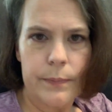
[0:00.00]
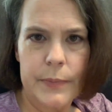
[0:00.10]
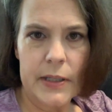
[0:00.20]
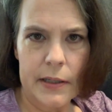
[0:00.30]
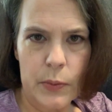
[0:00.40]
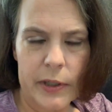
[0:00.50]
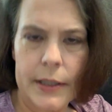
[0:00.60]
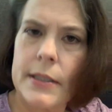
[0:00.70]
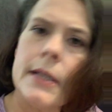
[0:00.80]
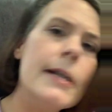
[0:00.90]
6
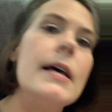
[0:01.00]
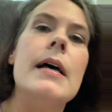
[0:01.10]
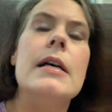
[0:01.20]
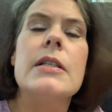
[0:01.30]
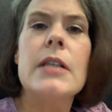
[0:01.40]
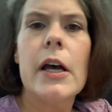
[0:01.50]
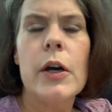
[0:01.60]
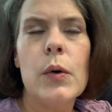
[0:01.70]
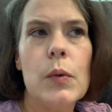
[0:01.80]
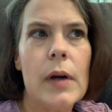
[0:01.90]
weeks.
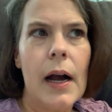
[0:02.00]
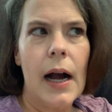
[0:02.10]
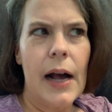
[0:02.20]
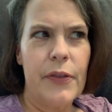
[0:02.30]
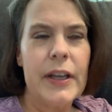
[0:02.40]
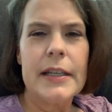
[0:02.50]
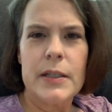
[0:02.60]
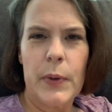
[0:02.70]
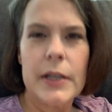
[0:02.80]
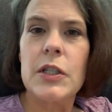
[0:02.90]
So I think it
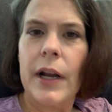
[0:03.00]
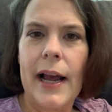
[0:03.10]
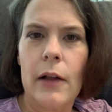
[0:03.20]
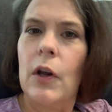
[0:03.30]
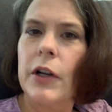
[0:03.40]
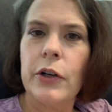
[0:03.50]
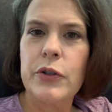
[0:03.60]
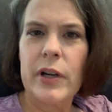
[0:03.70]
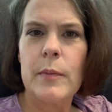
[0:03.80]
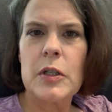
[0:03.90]
depends on how long your
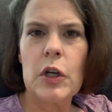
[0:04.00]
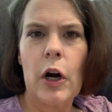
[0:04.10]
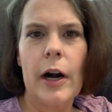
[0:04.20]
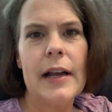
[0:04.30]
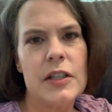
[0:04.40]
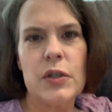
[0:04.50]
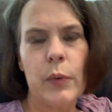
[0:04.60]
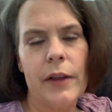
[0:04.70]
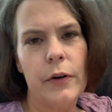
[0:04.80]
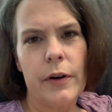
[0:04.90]
treatments are as to
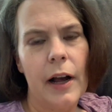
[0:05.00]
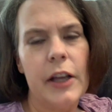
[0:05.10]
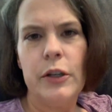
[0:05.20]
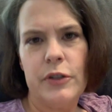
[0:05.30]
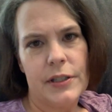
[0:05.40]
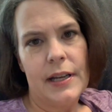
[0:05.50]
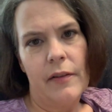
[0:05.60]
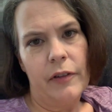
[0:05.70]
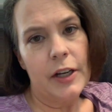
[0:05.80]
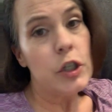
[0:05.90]
whether or not you just
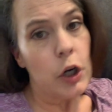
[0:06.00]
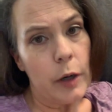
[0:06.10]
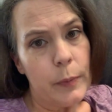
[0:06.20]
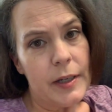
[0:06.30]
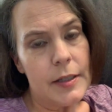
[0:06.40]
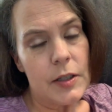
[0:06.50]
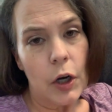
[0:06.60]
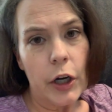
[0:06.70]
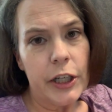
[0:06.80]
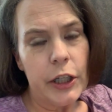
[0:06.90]
have like Sharpies
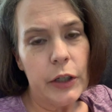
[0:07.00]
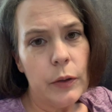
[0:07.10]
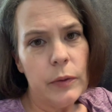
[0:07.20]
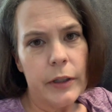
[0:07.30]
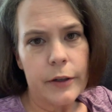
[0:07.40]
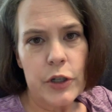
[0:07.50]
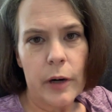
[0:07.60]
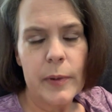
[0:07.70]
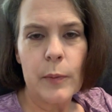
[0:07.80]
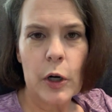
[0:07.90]
on you,
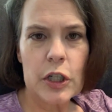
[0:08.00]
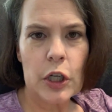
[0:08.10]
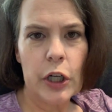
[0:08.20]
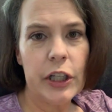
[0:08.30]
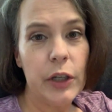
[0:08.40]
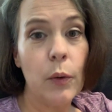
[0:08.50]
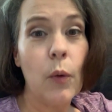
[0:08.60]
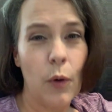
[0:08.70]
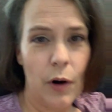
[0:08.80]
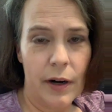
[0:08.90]
Sharpie marks on you,
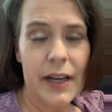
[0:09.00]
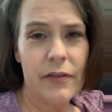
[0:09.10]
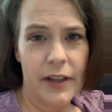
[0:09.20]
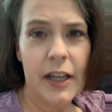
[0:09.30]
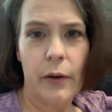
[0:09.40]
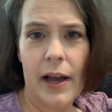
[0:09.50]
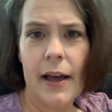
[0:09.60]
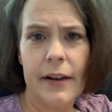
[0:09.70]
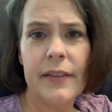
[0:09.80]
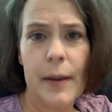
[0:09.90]
or if they go
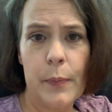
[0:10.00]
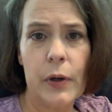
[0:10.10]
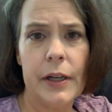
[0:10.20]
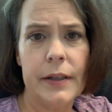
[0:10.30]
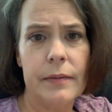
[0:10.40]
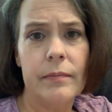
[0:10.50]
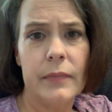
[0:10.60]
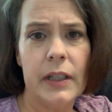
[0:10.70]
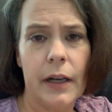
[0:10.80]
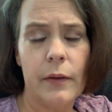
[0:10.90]
ahead and they put,
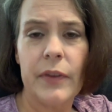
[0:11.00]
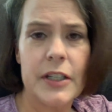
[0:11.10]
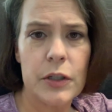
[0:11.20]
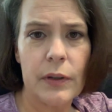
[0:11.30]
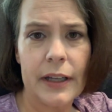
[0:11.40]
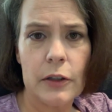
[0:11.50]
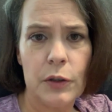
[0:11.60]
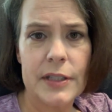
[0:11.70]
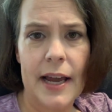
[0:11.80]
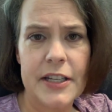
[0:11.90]
they do like little
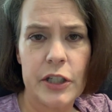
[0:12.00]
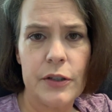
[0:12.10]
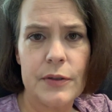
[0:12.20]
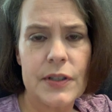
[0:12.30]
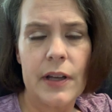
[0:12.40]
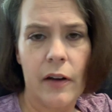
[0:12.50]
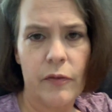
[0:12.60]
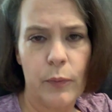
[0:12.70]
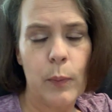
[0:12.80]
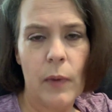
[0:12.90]
tattoos
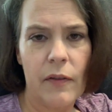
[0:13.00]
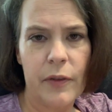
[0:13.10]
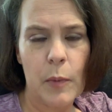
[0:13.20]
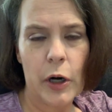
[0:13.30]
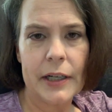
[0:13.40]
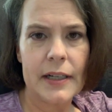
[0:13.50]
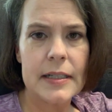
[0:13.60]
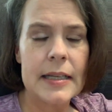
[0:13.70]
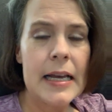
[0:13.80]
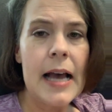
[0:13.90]
of the markings.